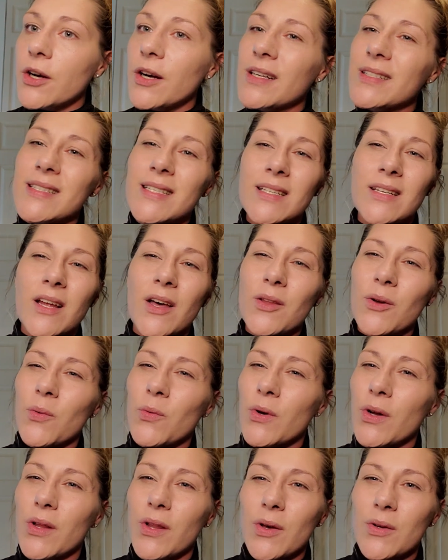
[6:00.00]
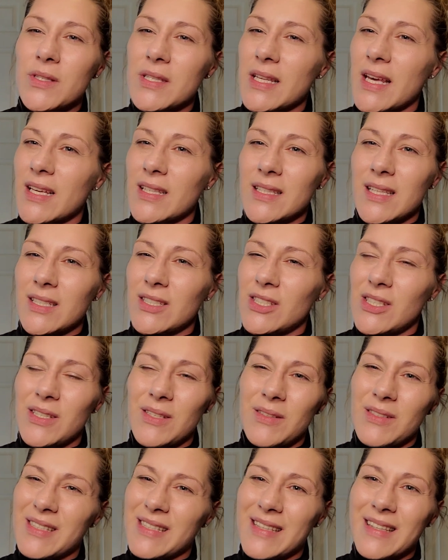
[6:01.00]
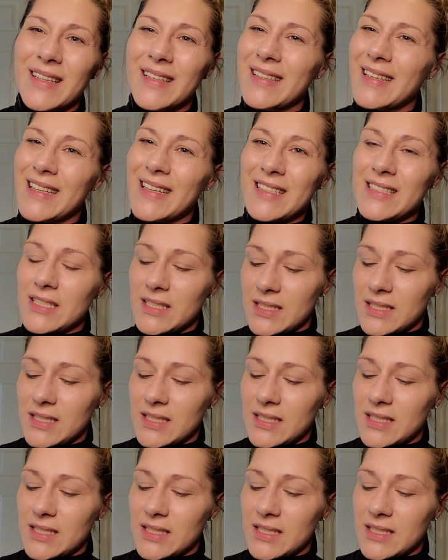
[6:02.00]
It's another one of those things that it just